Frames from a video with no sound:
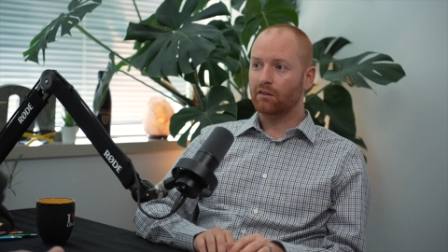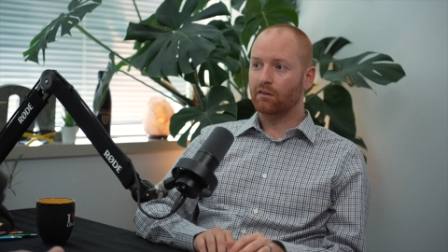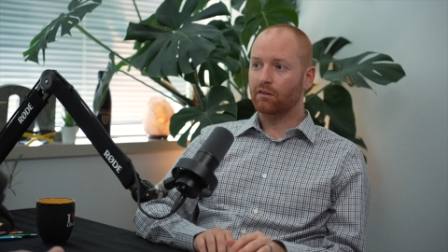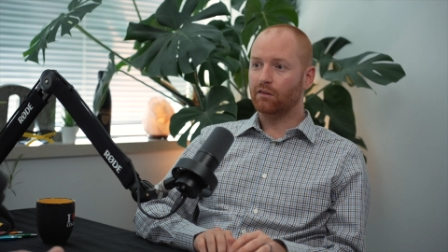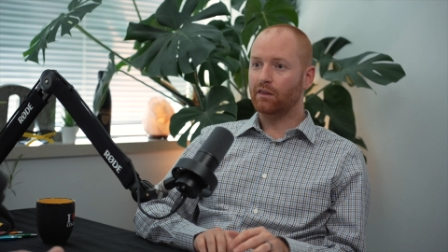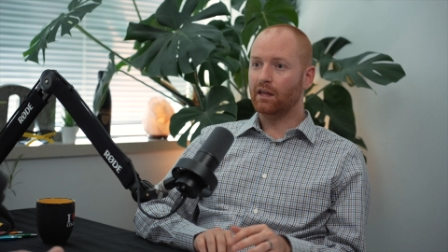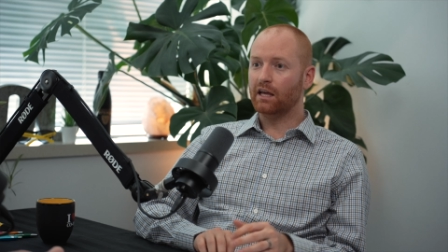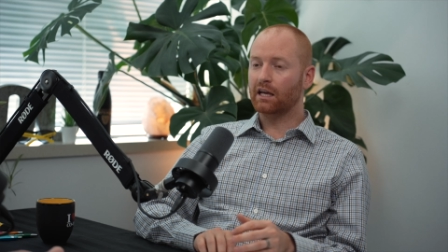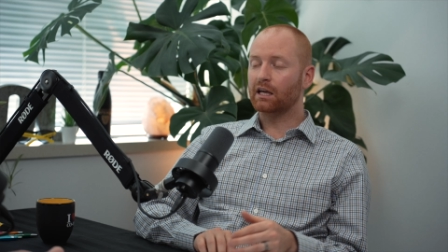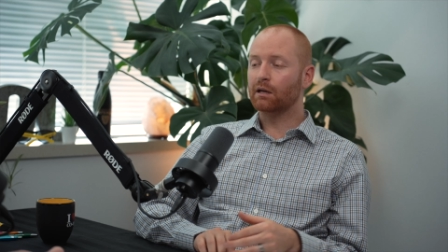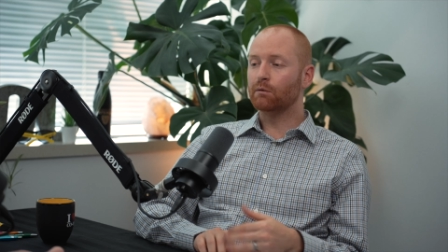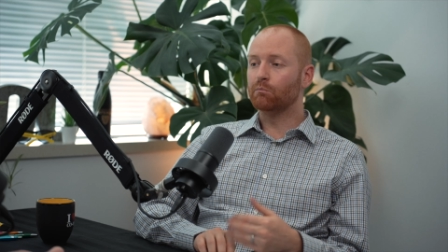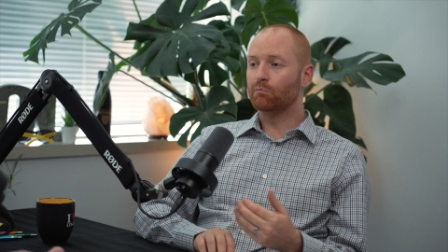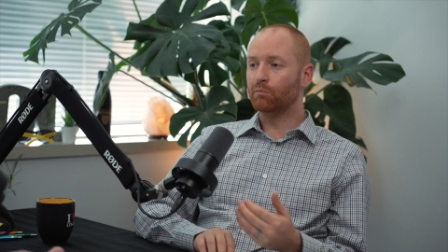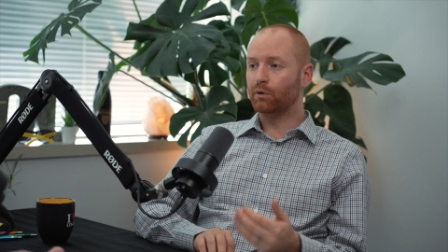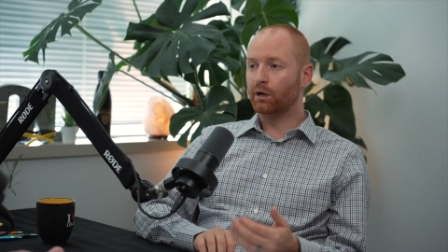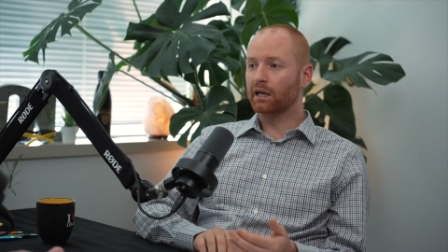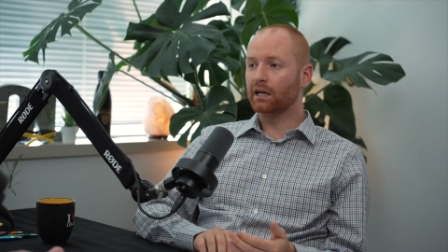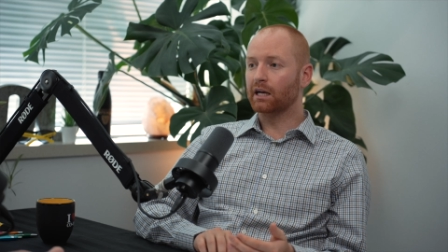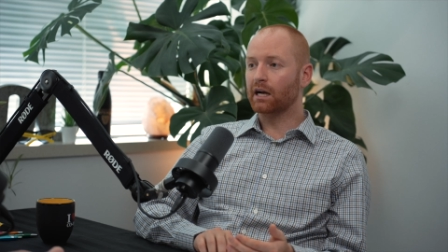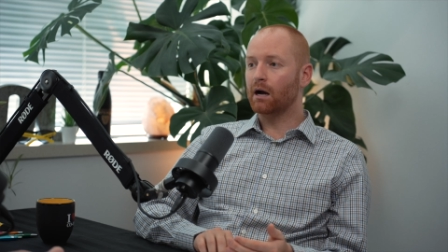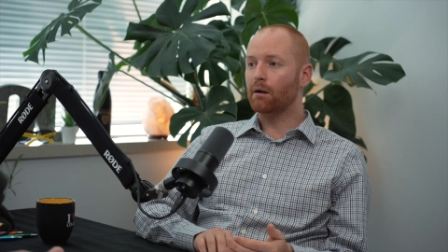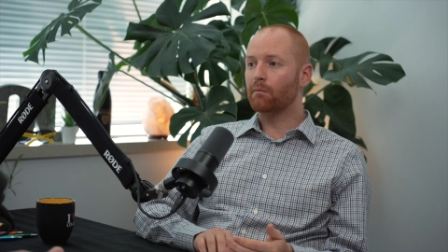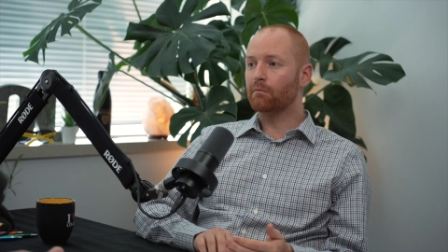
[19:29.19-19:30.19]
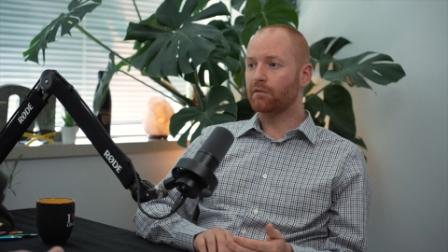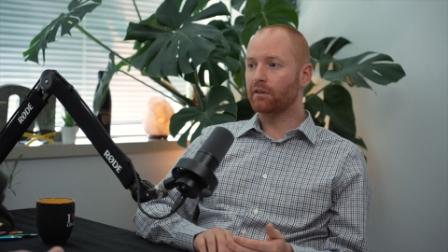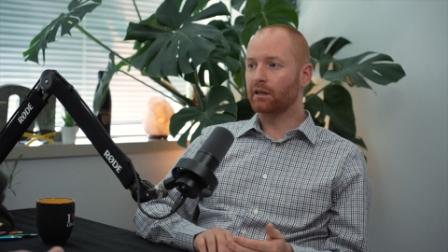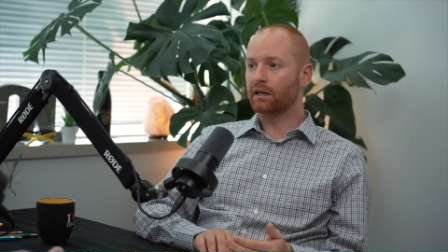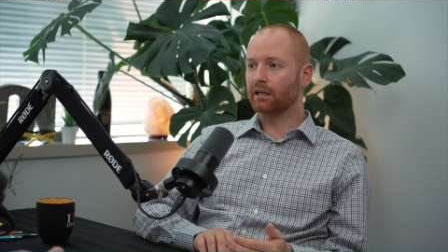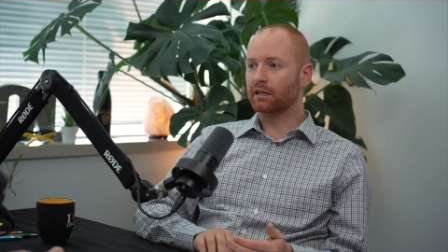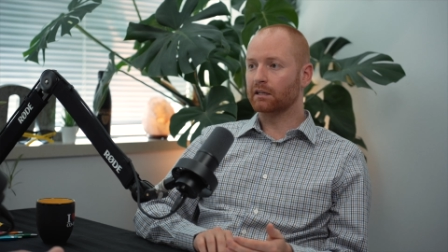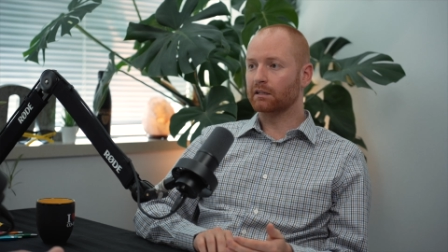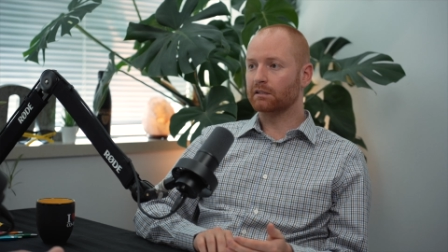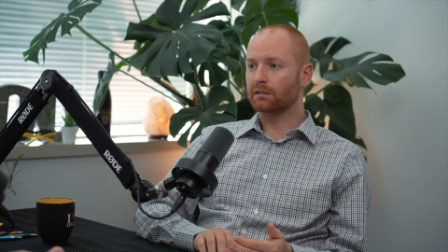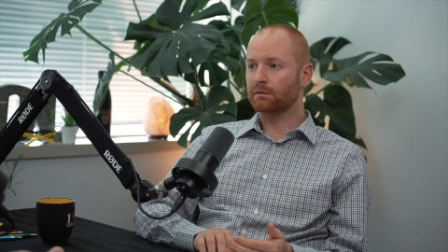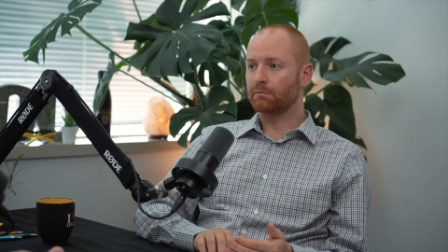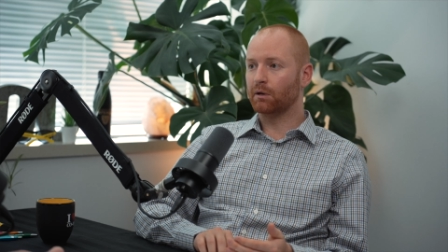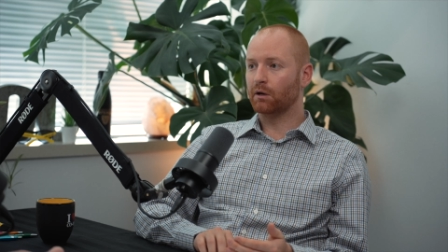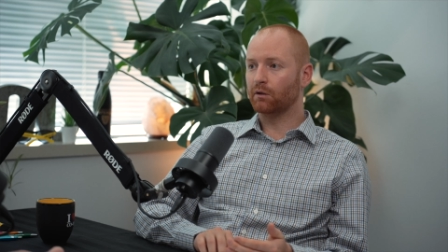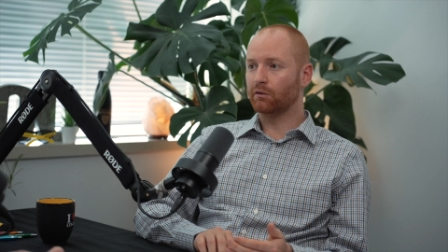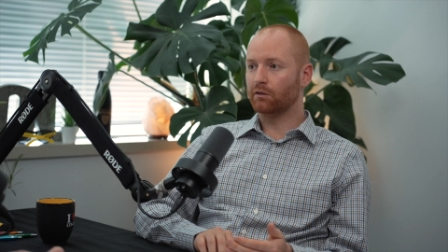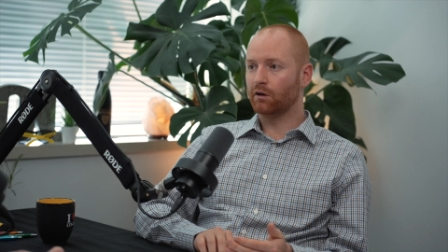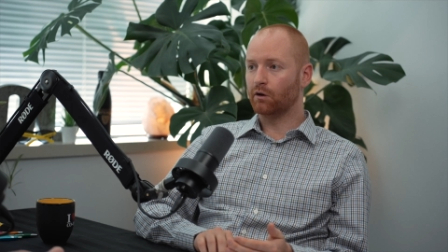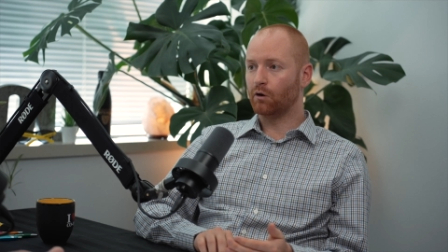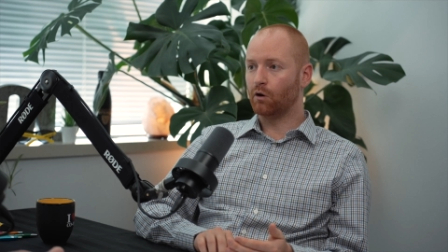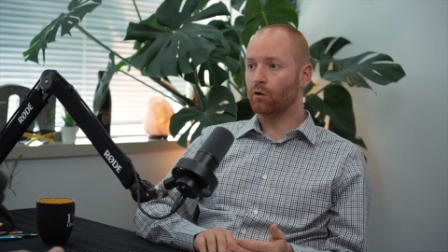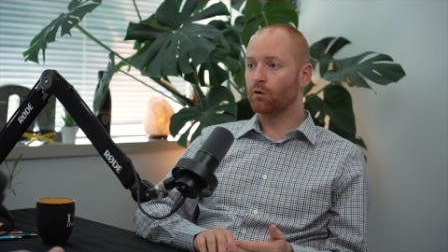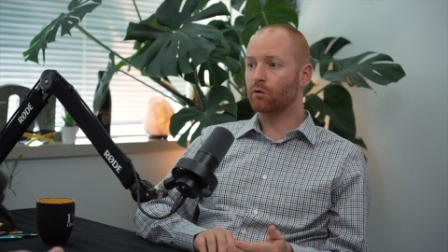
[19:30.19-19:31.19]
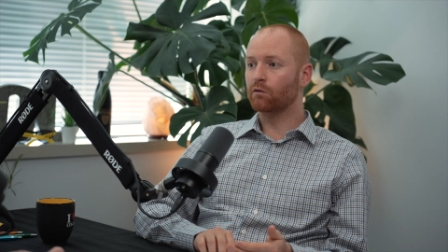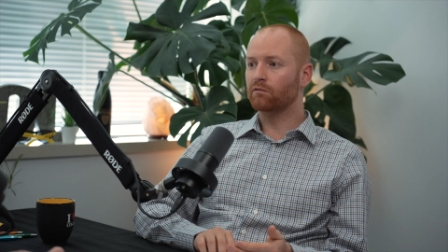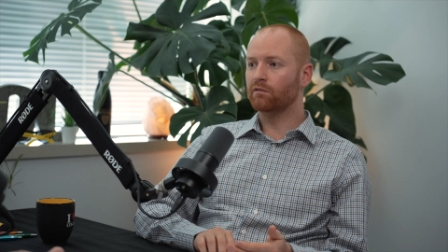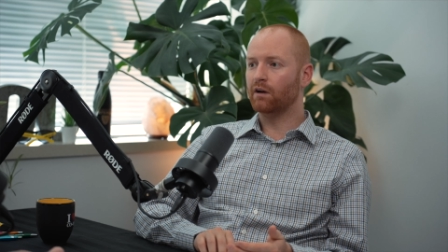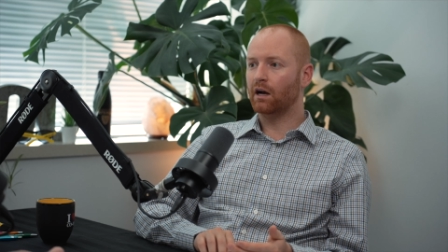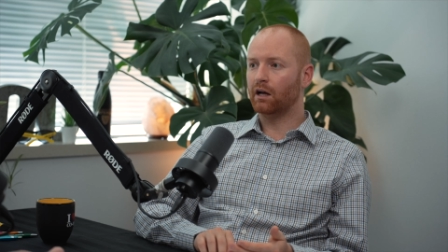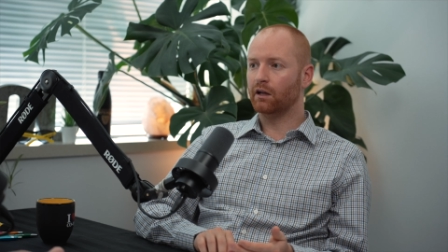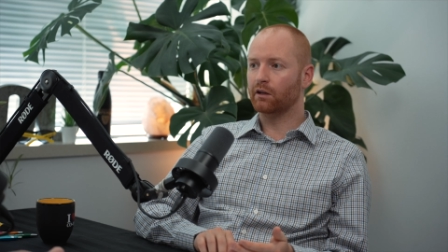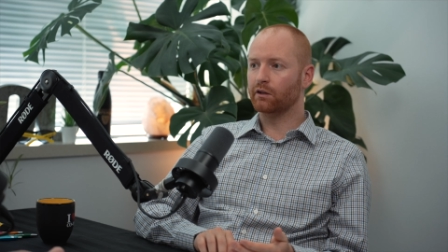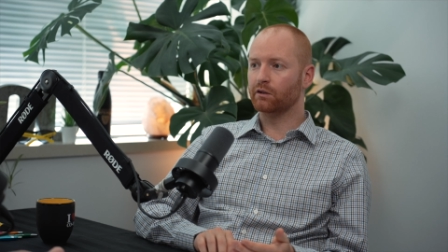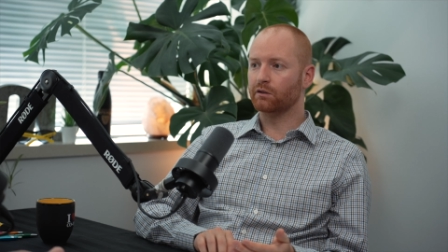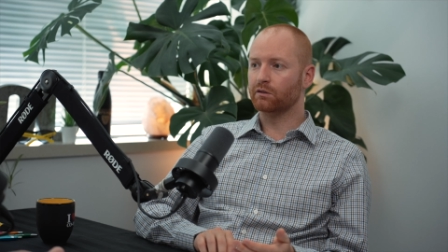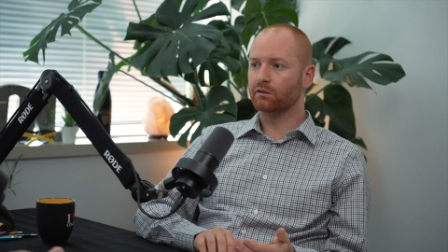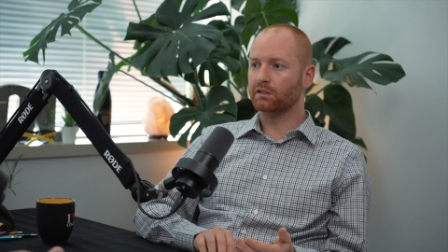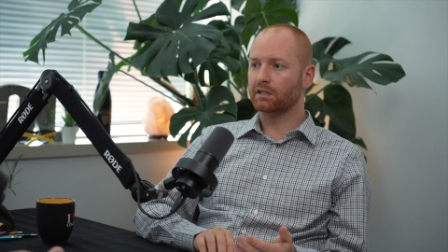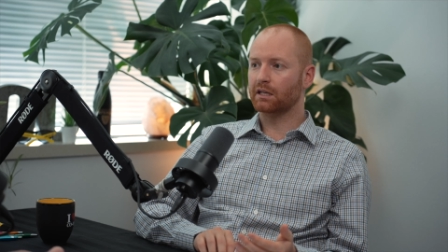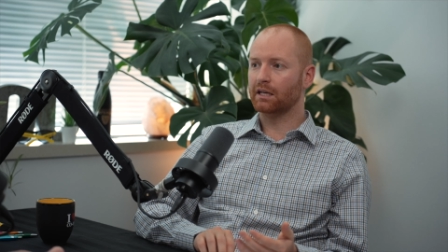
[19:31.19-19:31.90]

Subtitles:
they can bring up things about their own values